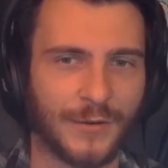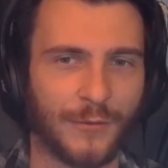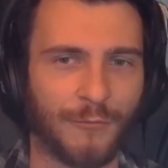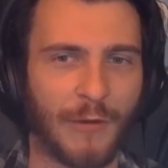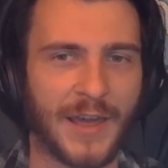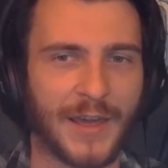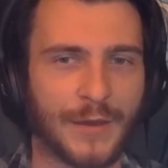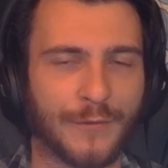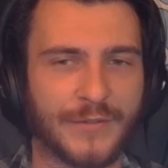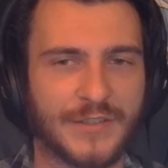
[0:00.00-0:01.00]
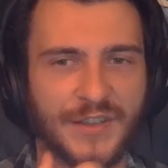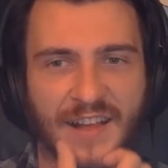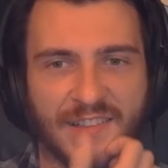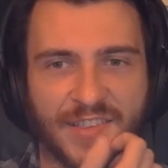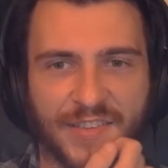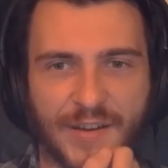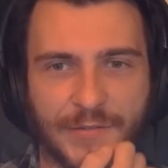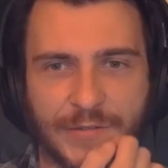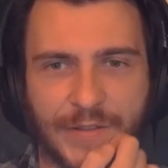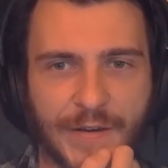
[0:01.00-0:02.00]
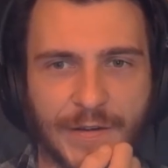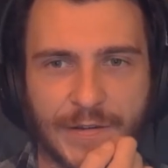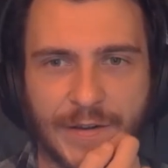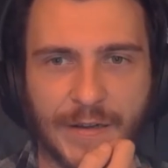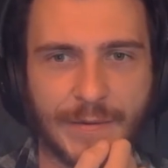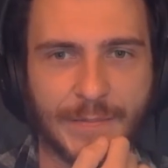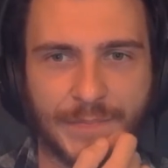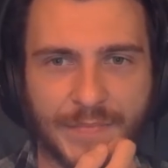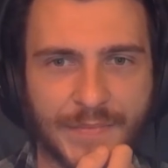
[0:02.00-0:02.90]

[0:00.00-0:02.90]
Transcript: wave to that sound there, um,